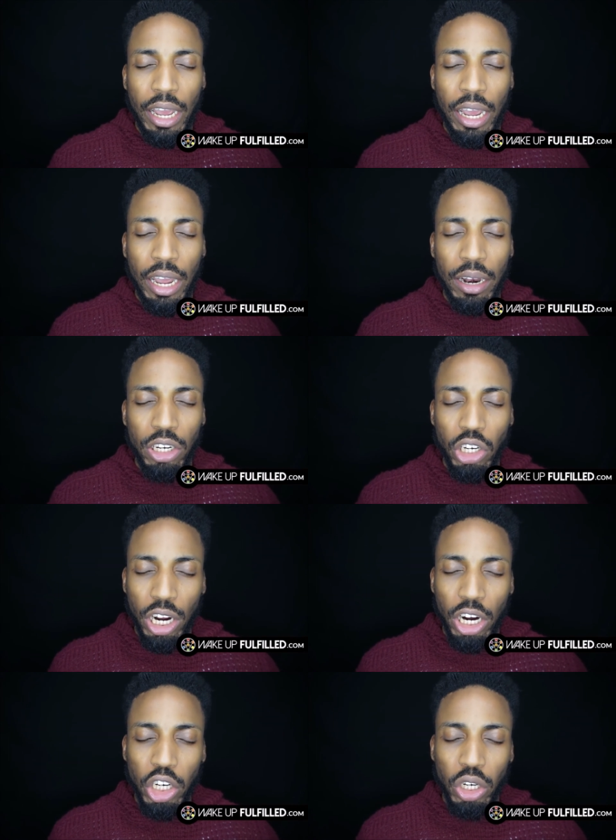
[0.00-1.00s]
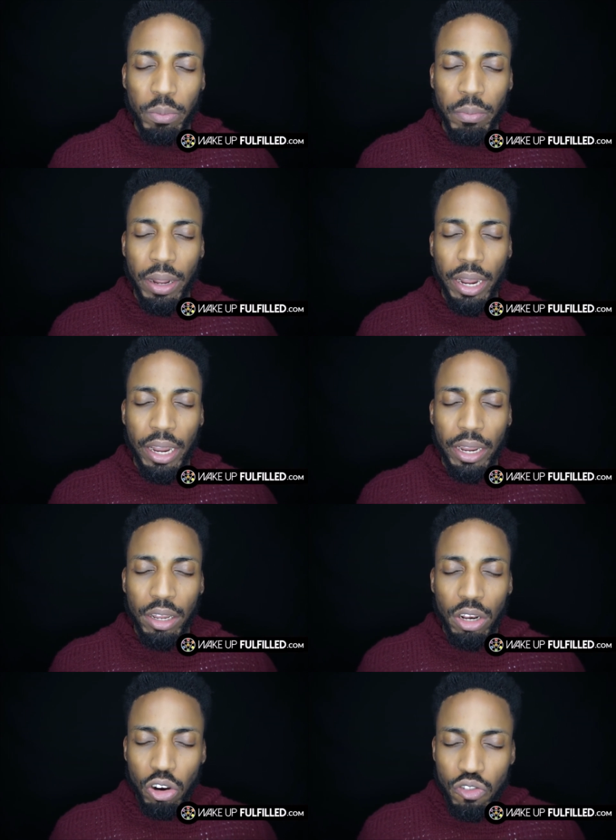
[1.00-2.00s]
and charge my,
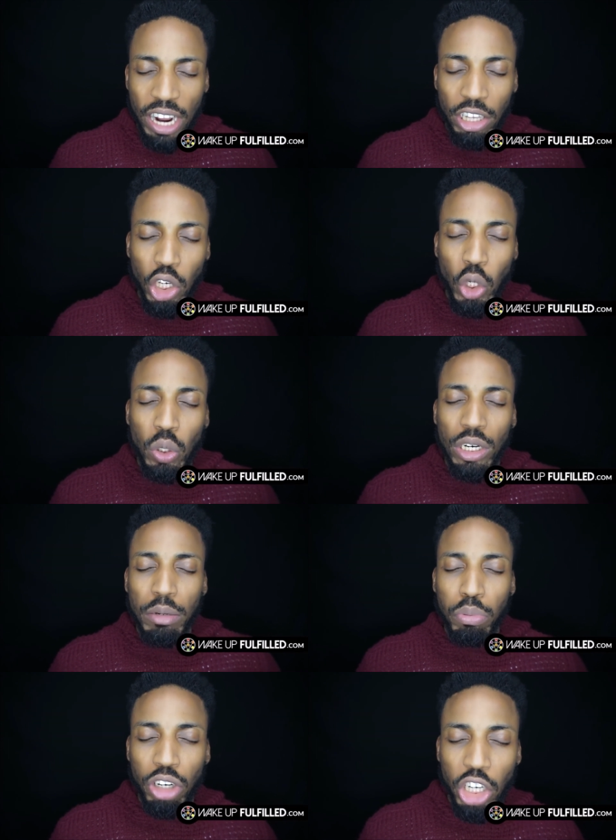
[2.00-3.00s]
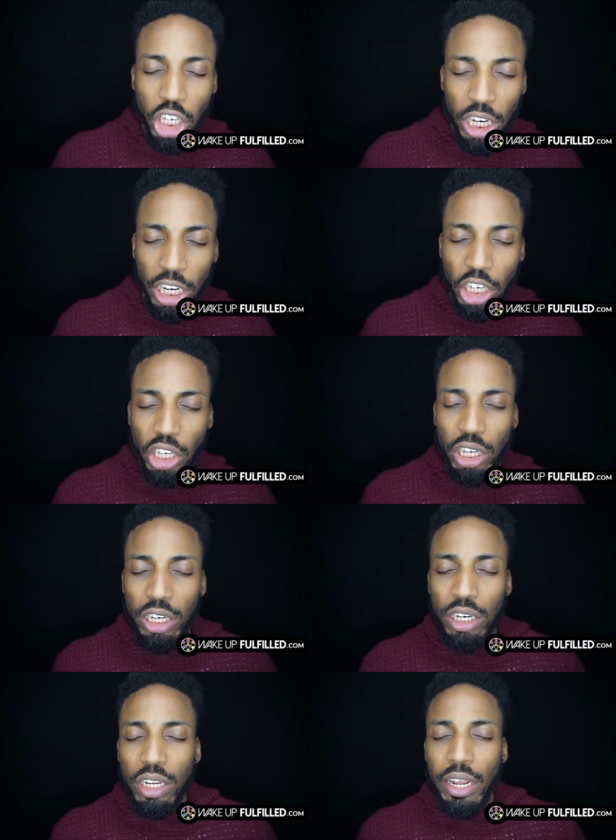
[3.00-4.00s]
you know, gratitude and
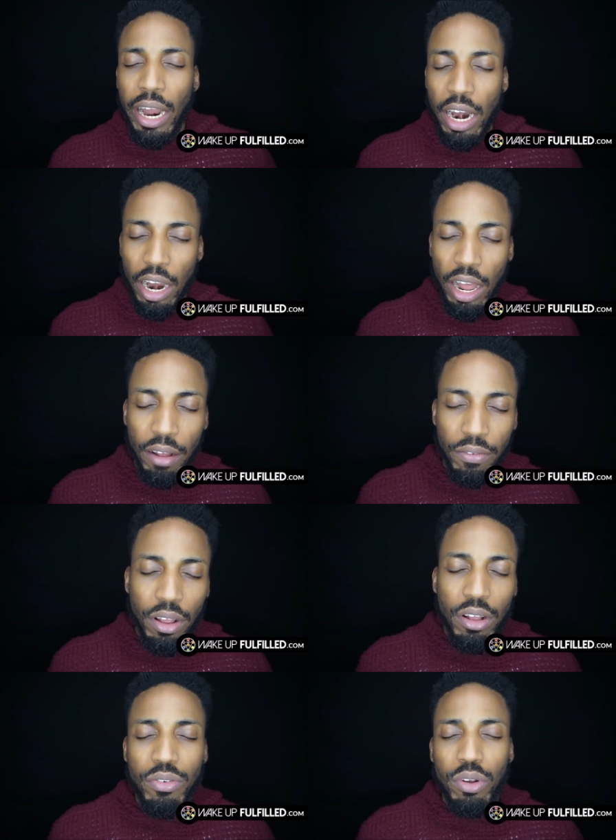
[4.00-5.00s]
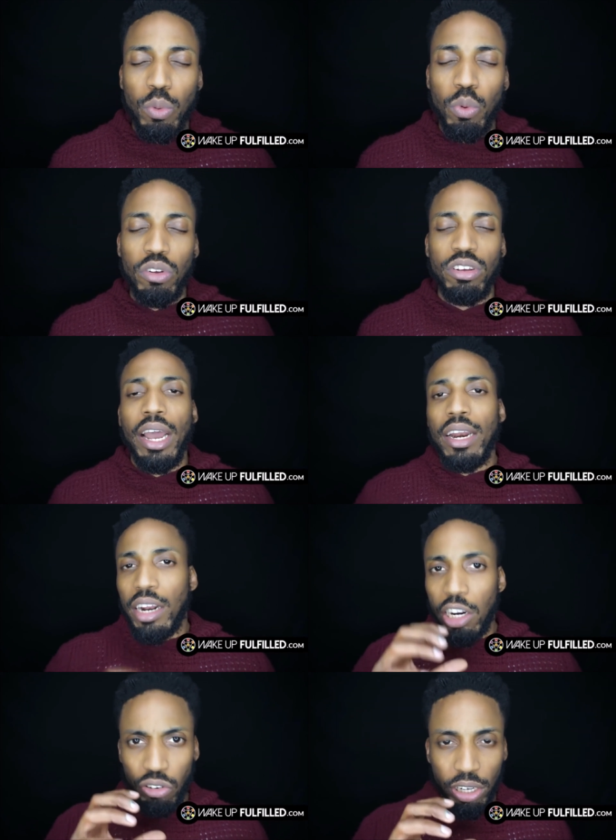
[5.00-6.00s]
appreciation and love for the water, and
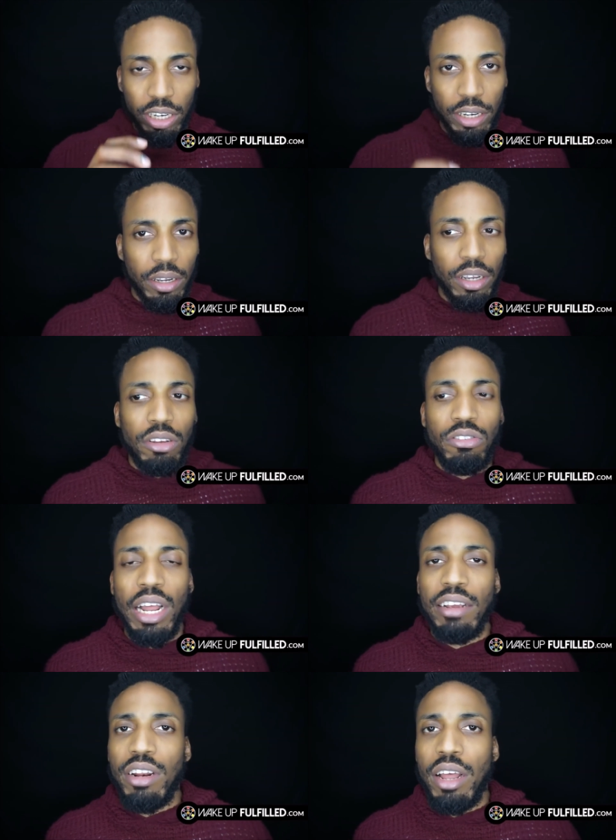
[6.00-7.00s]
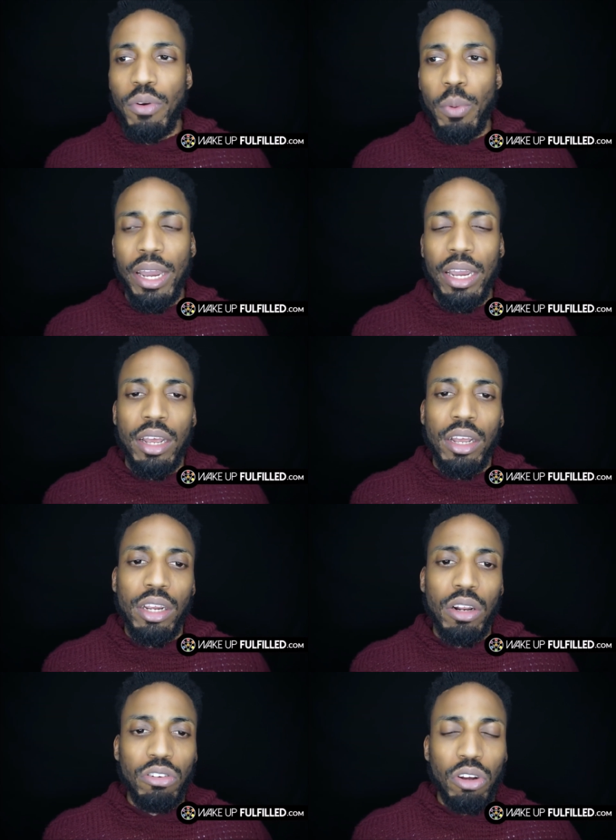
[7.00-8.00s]
then I drink it. So that's another way,
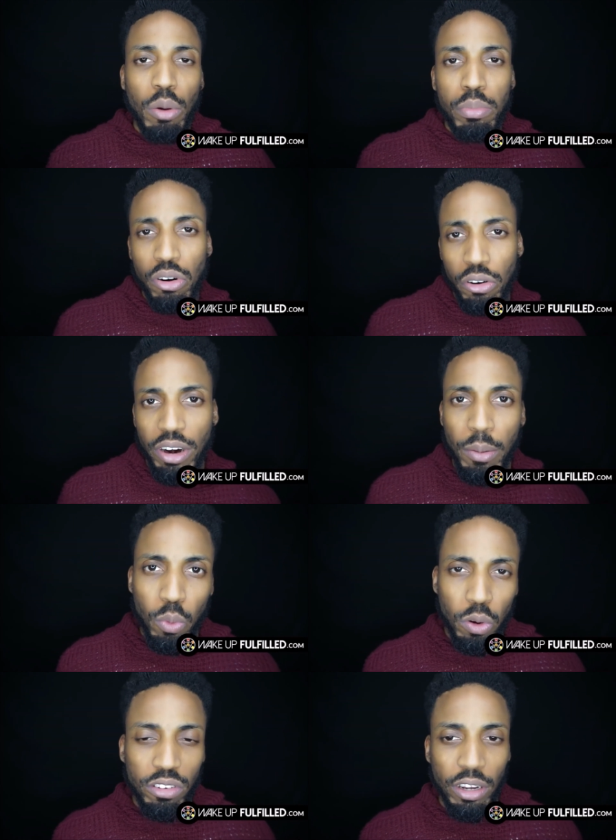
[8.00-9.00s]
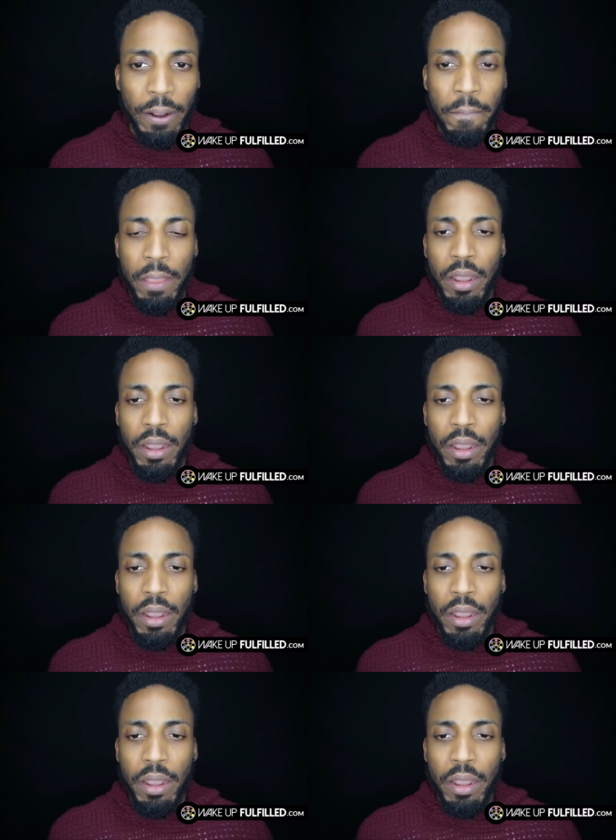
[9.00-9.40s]
you know, to go and program water.